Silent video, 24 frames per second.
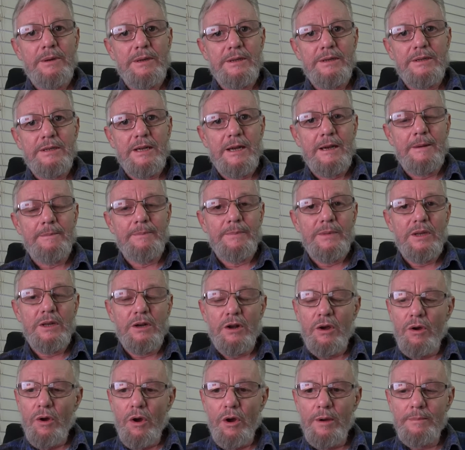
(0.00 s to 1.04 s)
But, you
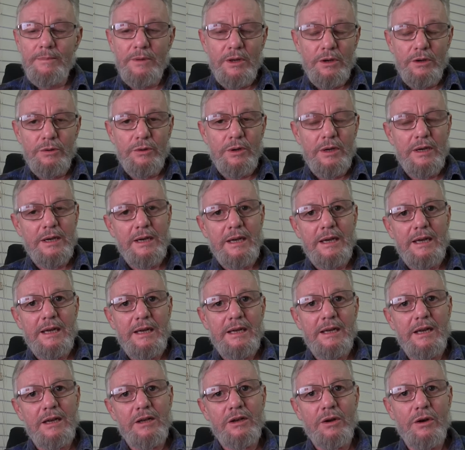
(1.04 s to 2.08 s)
know, I'm no
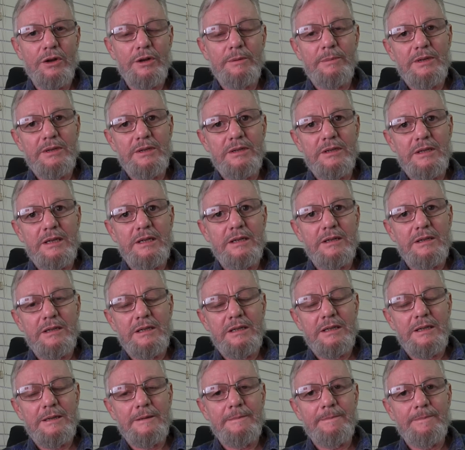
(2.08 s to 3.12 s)
economist,
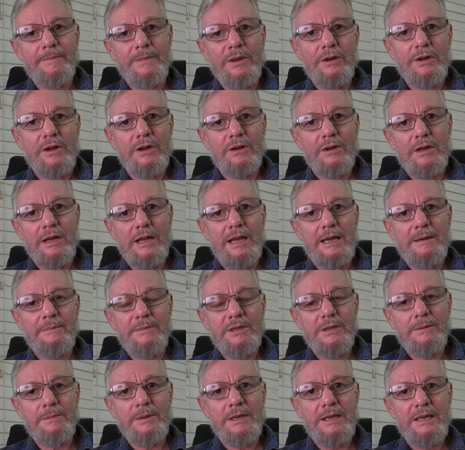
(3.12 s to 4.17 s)
and I don't
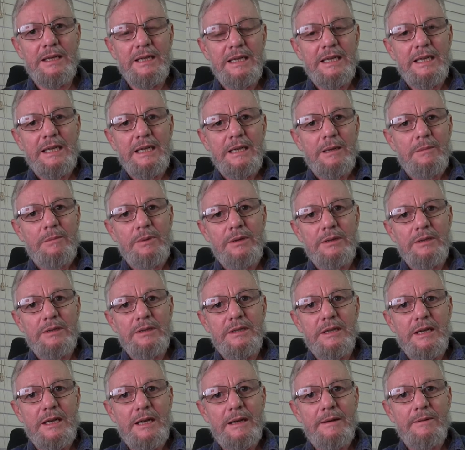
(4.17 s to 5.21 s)
claim to be,
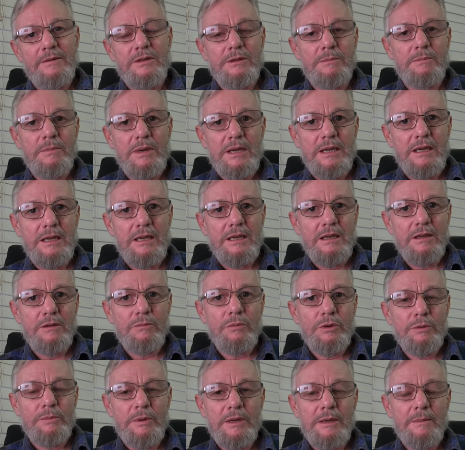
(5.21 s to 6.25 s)
but to me,
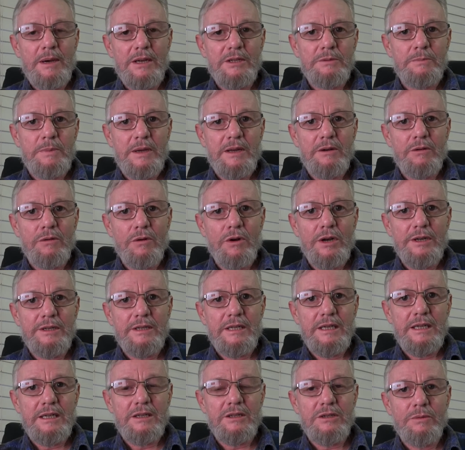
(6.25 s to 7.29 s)
it would be a much better
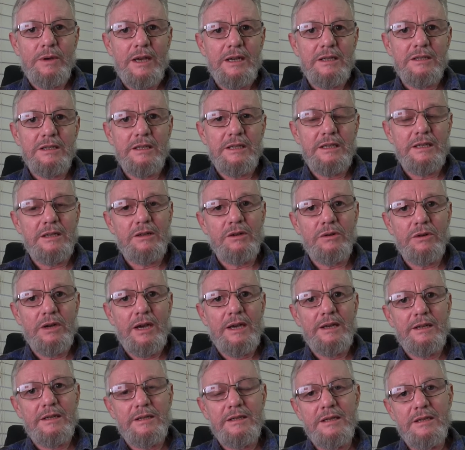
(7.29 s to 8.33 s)
idea to actually
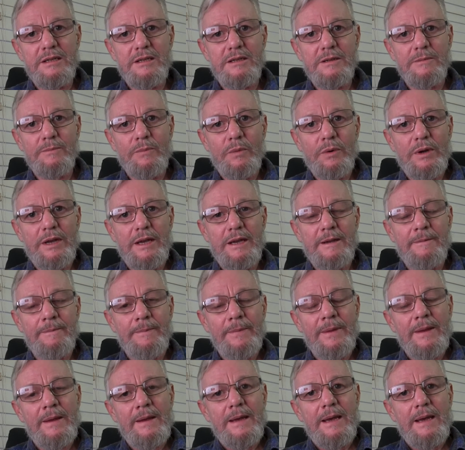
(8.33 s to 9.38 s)
create a system where